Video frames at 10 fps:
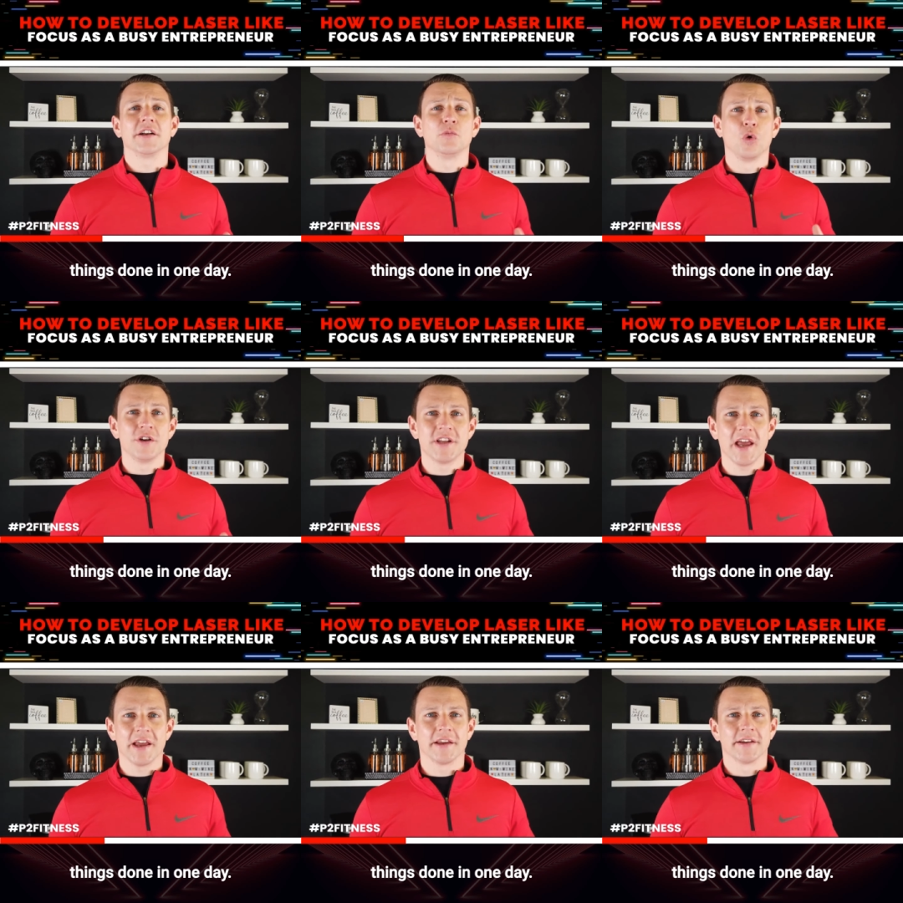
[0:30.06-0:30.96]
done in one
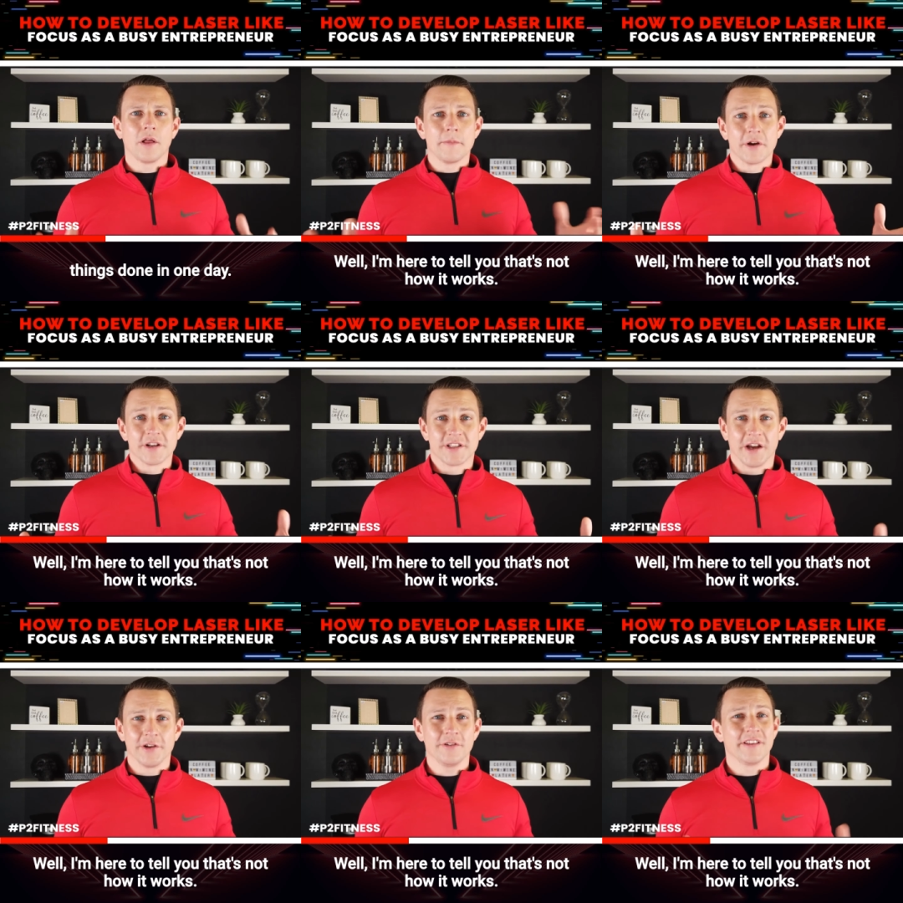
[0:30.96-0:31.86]
day. Well, I'm here to
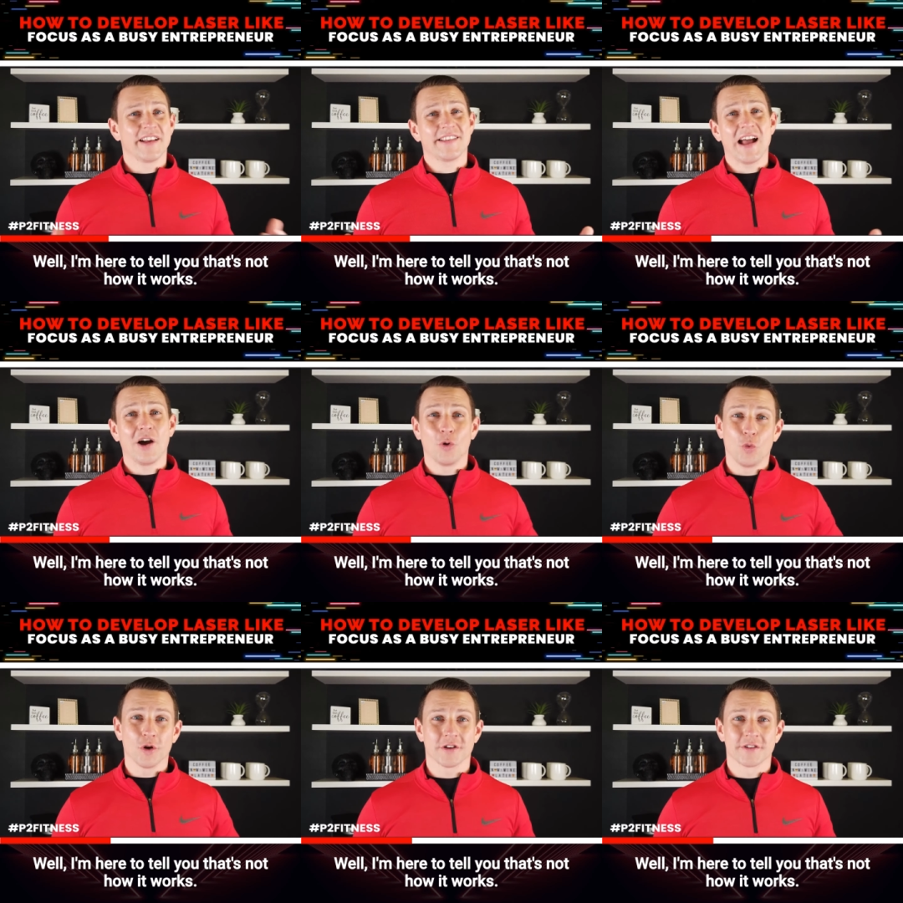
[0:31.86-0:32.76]
tell you, that's not how it
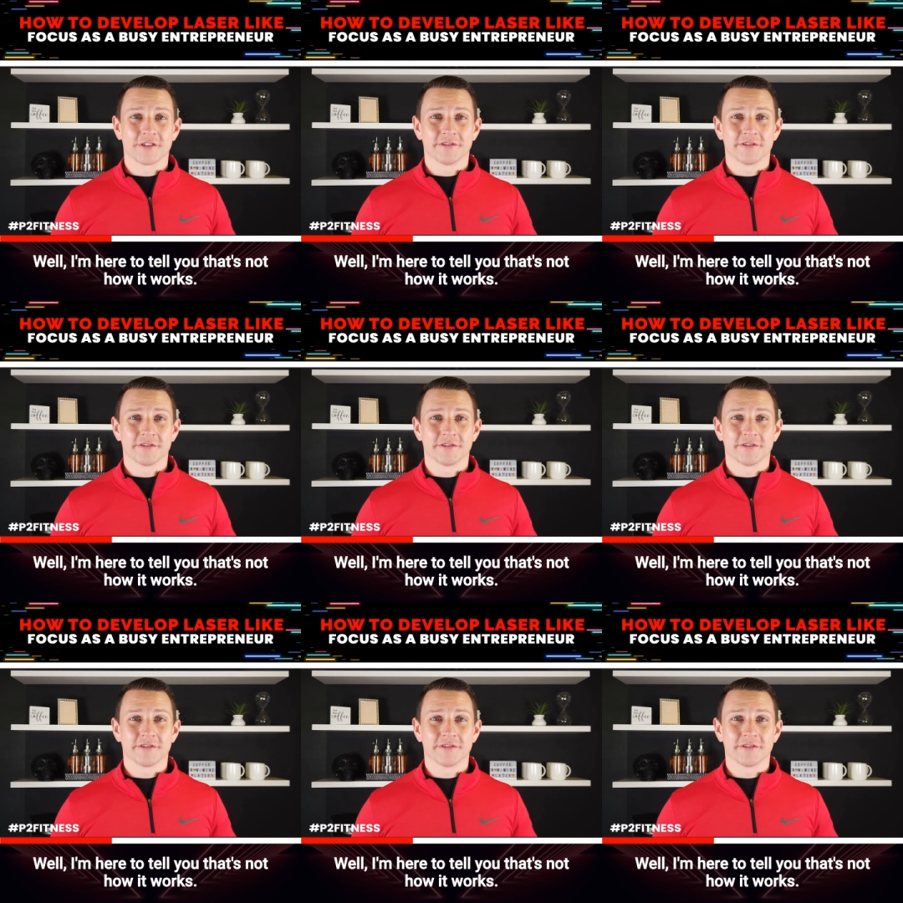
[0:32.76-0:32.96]
works.